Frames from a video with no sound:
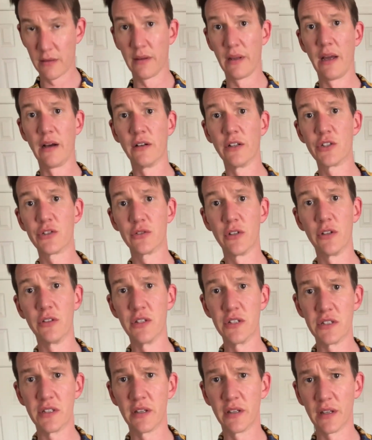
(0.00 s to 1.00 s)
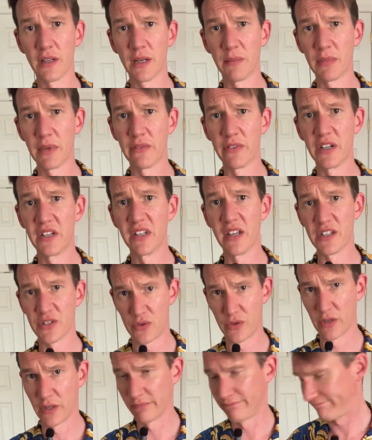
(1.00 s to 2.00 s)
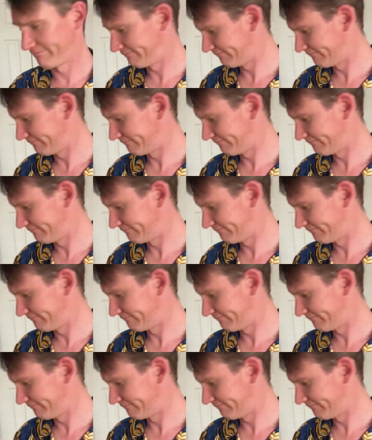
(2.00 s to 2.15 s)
Now let's load this thing up, give it a test run.